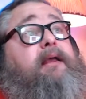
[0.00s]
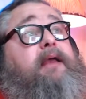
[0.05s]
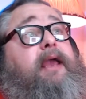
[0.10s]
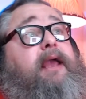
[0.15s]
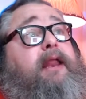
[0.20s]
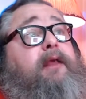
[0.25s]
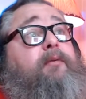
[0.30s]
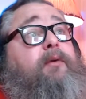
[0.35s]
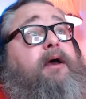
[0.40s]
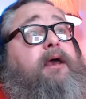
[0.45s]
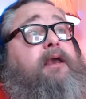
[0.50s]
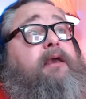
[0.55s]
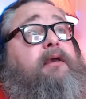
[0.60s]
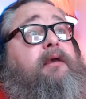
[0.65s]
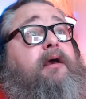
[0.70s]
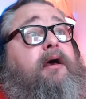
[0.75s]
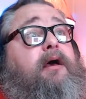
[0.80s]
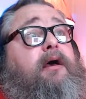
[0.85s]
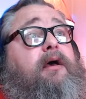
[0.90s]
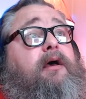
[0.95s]
anyway,
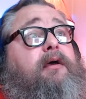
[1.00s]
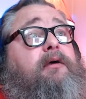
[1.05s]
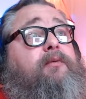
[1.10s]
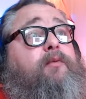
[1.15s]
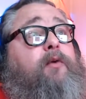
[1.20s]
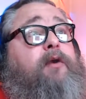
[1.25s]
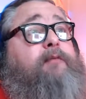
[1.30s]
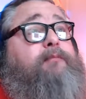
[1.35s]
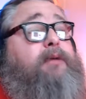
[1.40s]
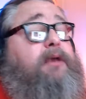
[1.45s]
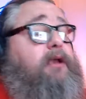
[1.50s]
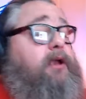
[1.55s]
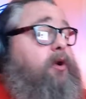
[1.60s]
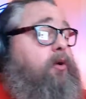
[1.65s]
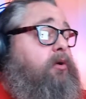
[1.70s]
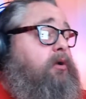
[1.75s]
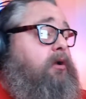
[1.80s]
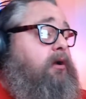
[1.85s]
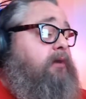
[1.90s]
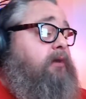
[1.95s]
we've been
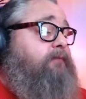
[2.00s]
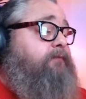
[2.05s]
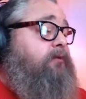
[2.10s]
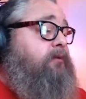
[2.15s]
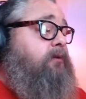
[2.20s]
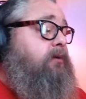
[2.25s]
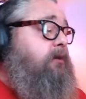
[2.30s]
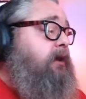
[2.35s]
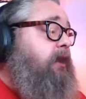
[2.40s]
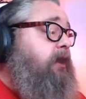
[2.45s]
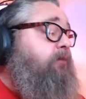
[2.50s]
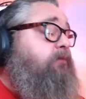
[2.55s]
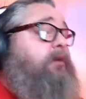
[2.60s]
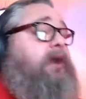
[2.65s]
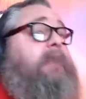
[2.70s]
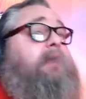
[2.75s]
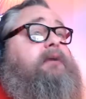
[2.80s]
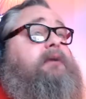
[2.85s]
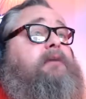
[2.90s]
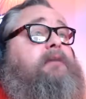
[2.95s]
going on for a
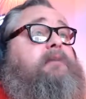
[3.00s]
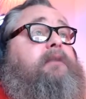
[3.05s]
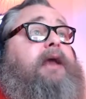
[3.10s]
record